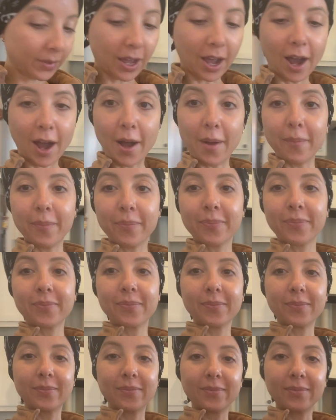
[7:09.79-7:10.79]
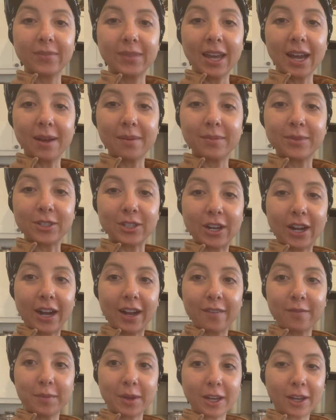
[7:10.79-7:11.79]
Yeah, so now I
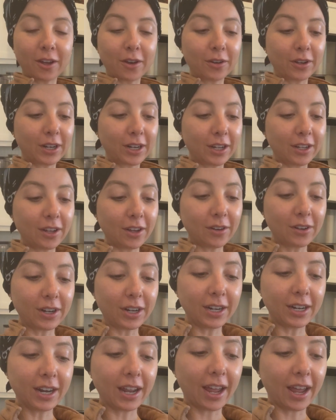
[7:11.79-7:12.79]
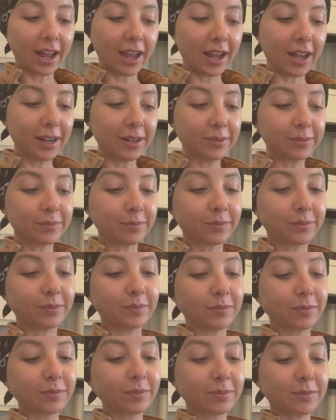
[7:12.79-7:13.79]
have my coconut yogurt and
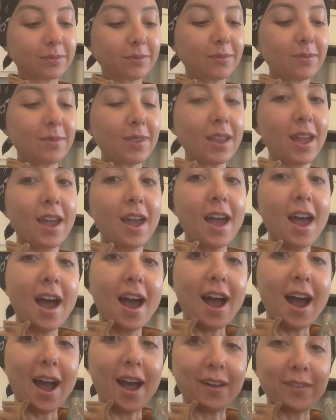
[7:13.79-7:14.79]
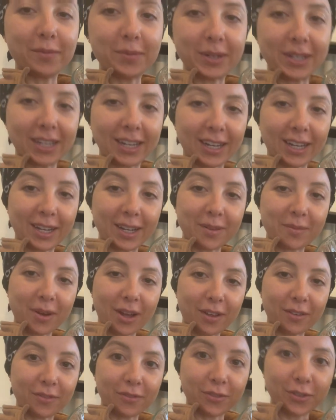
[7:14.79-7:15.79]
I've been eating
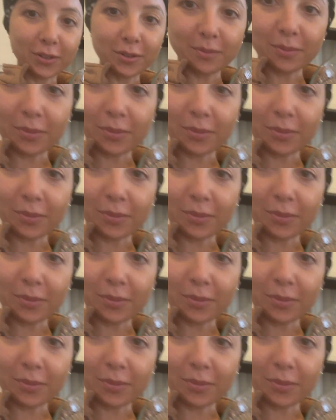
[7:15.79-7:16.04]
my fruit